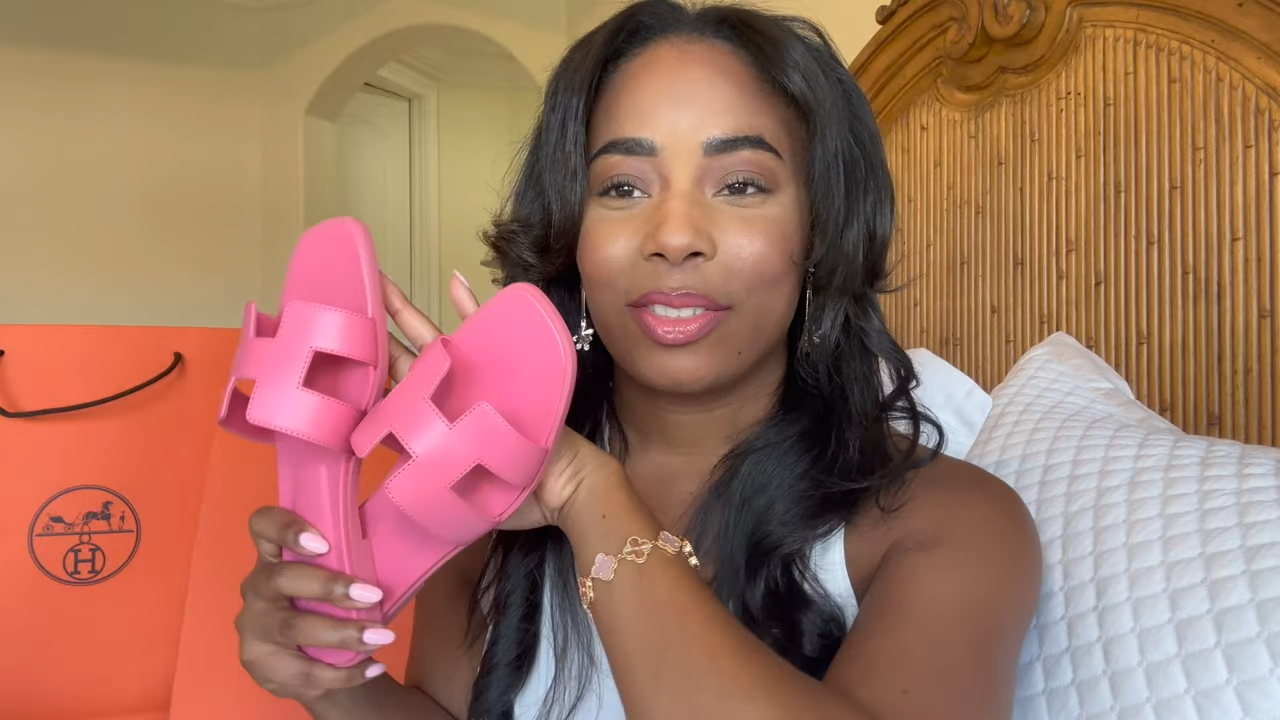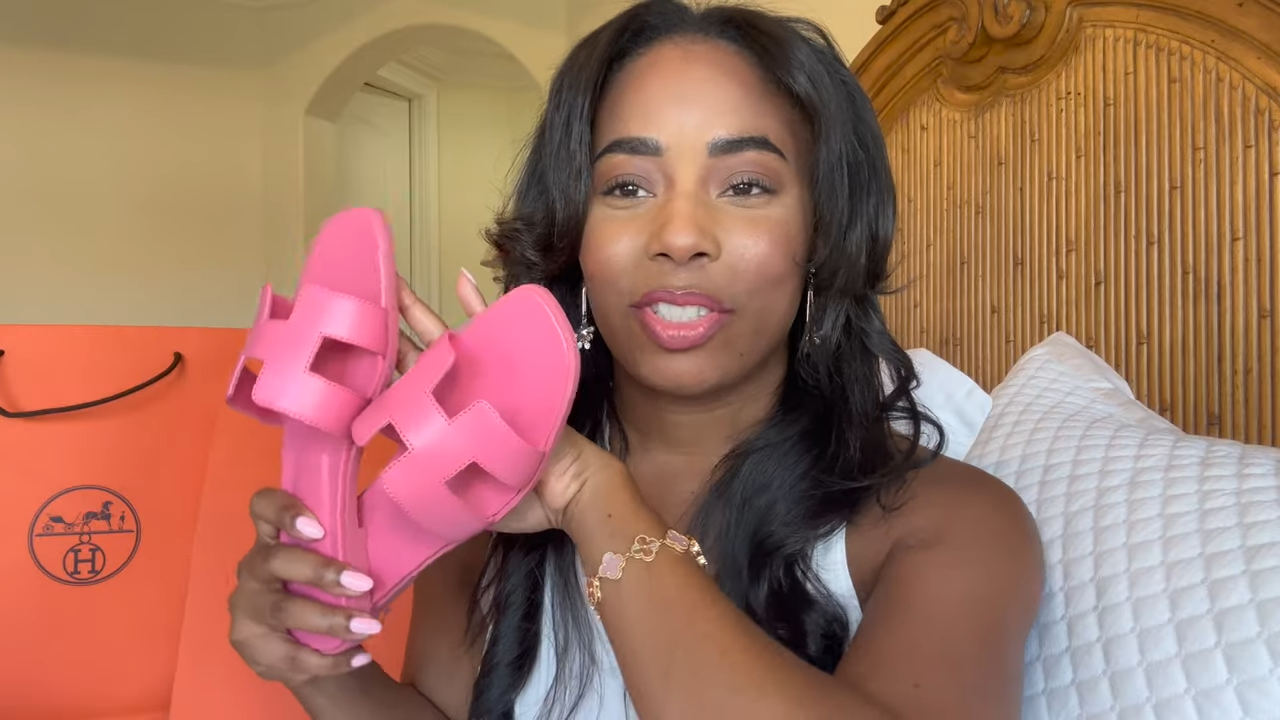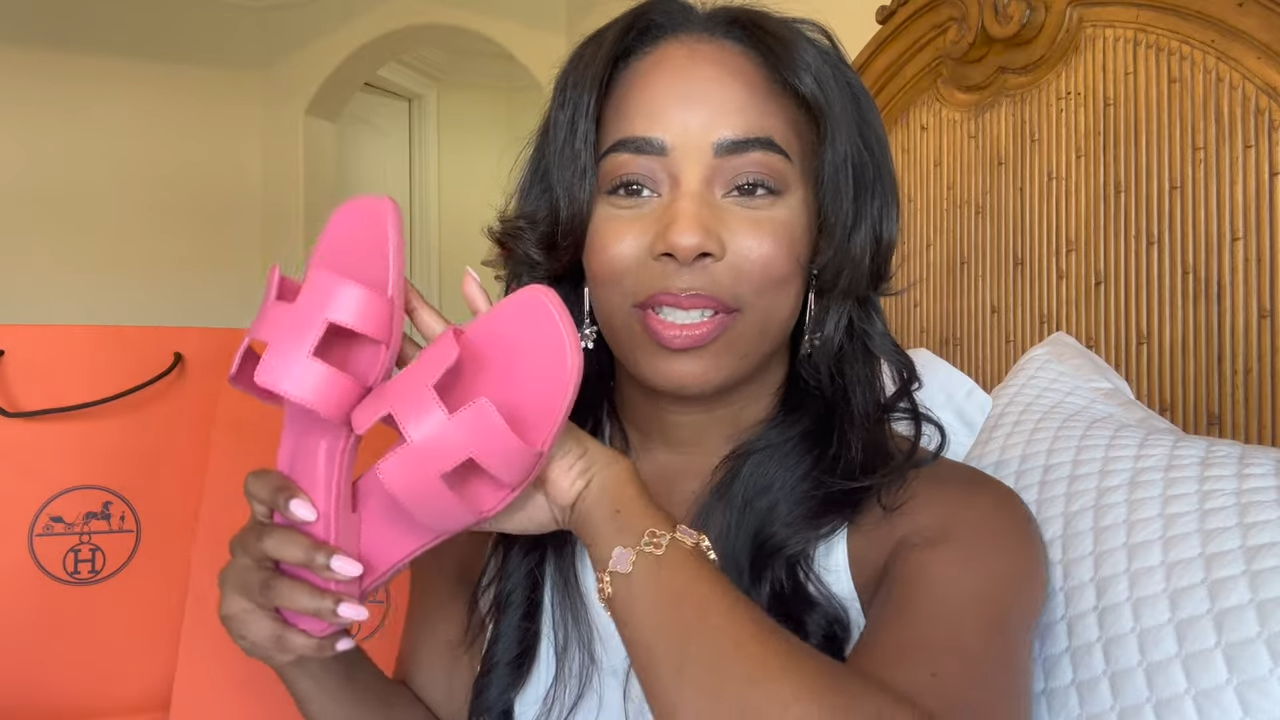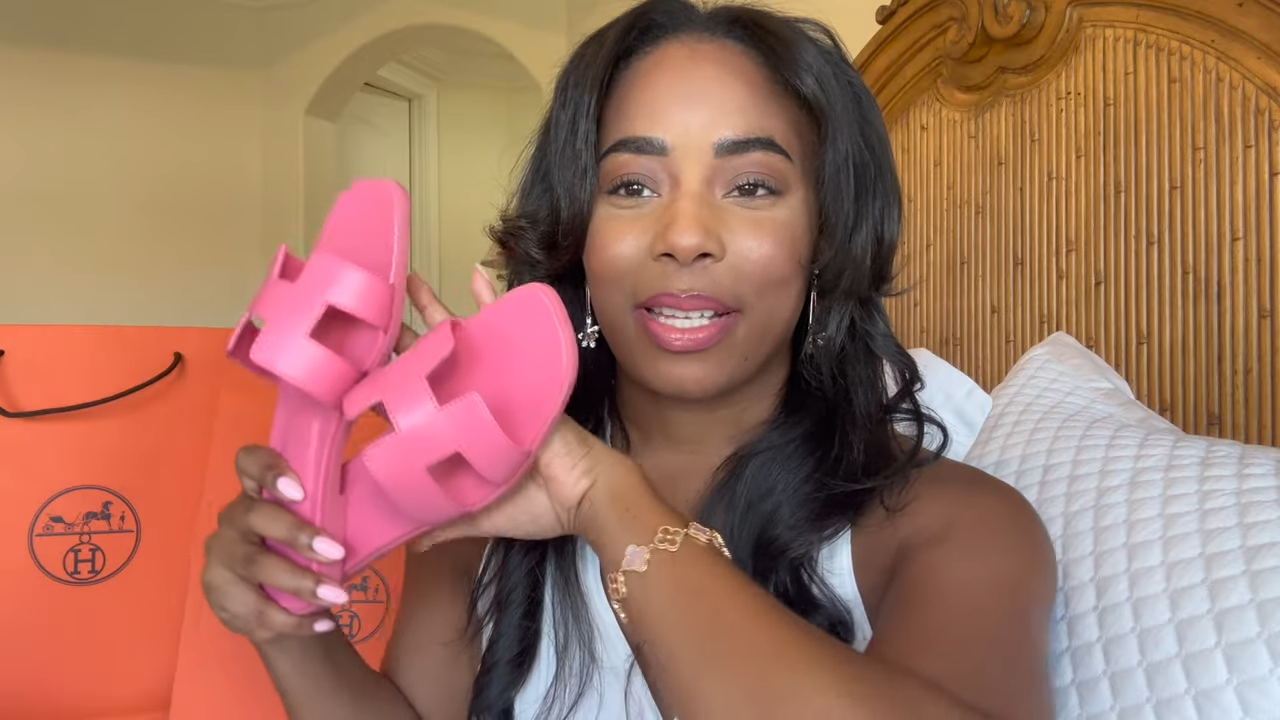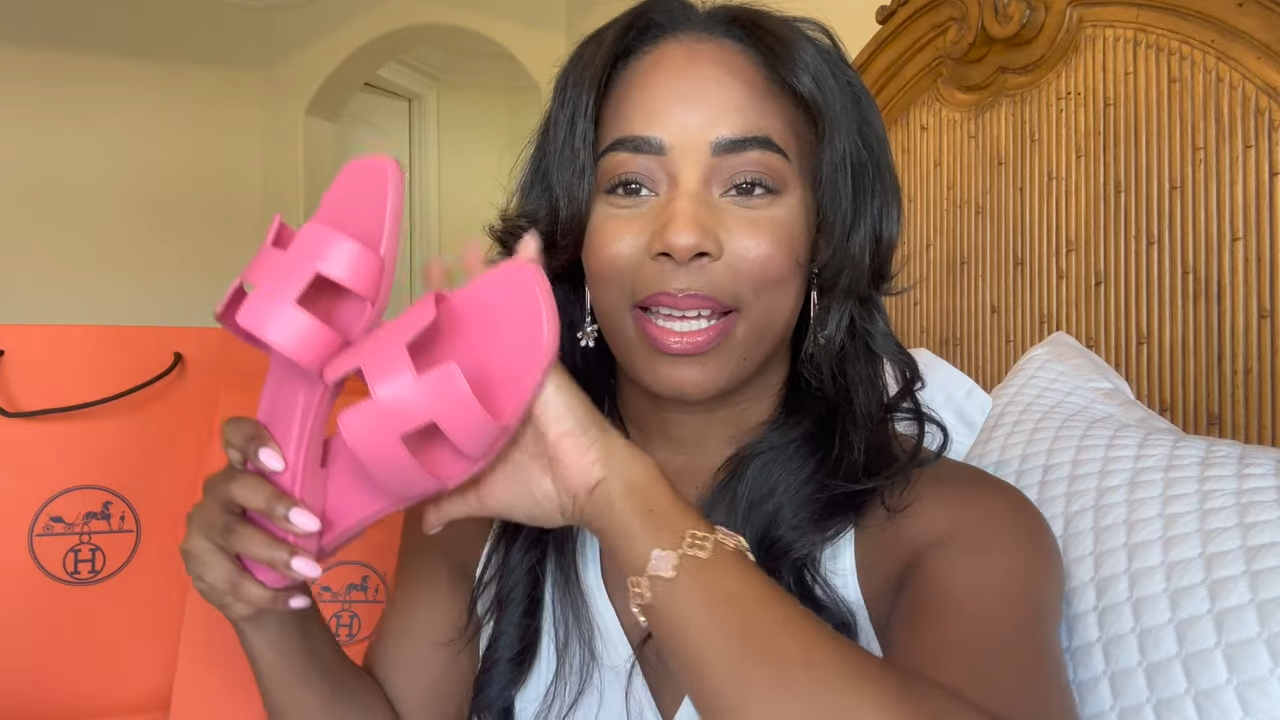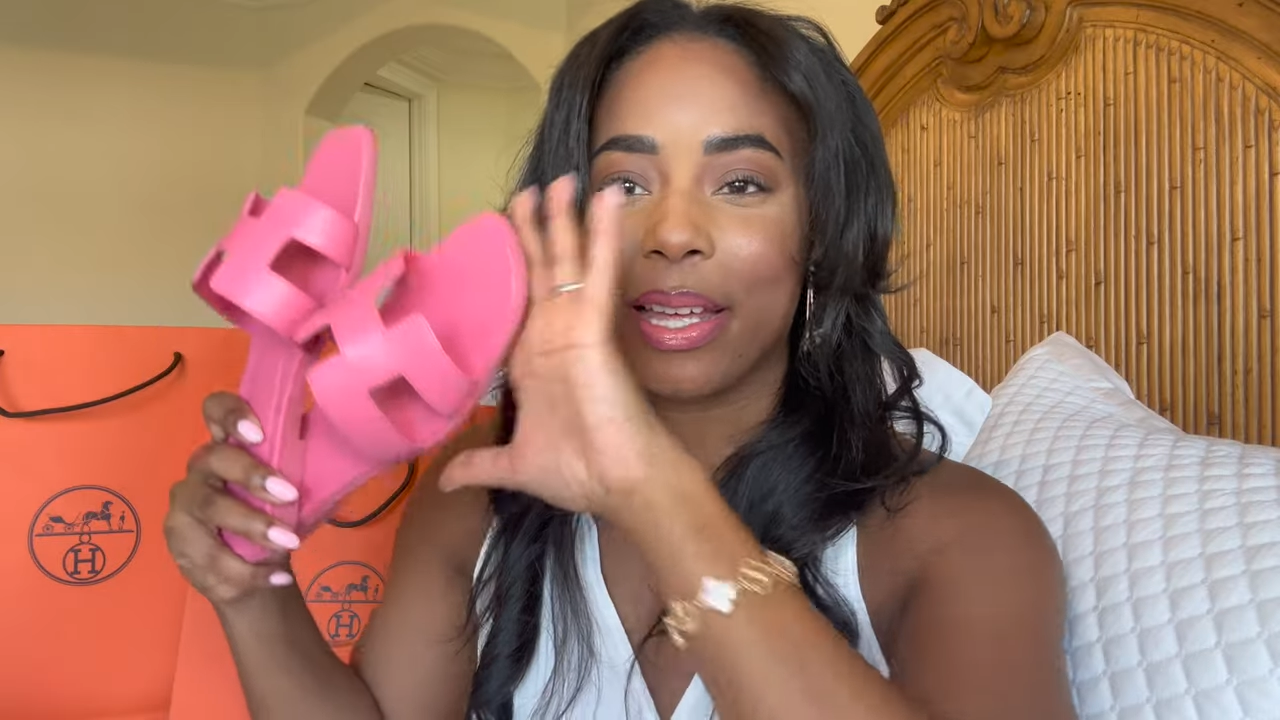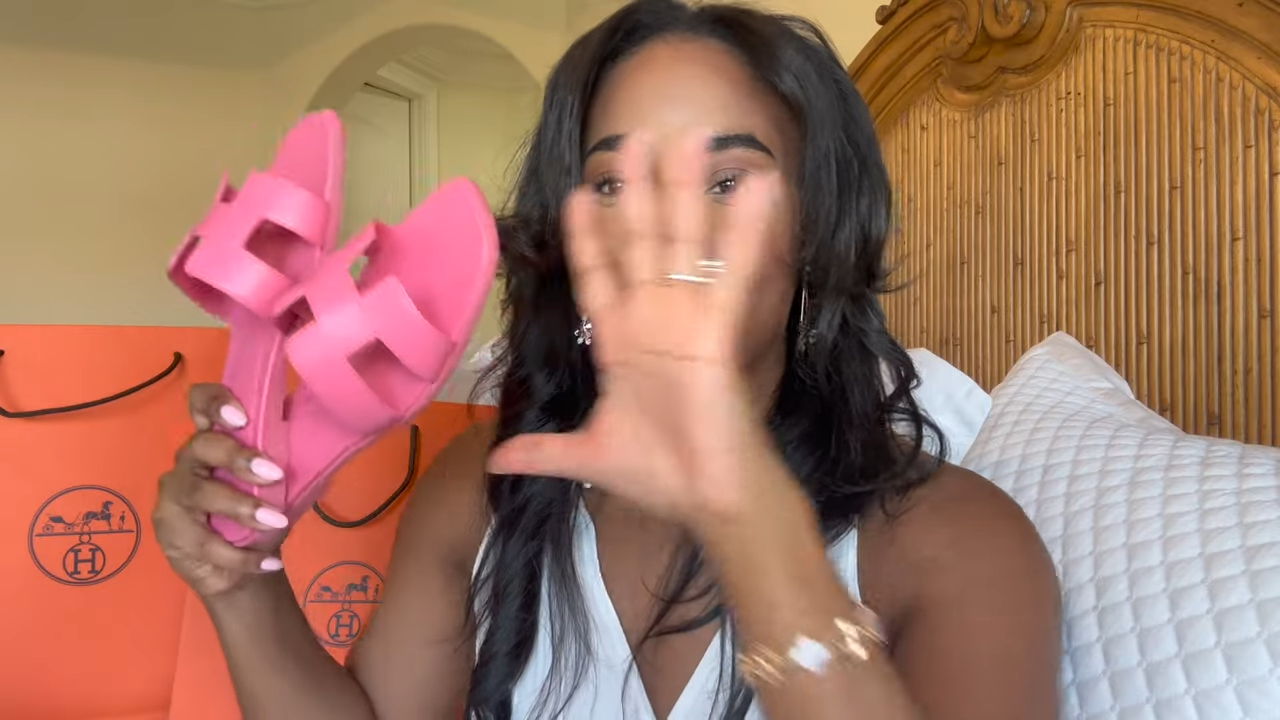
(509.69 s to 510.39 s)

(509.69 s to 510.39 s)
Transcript: just like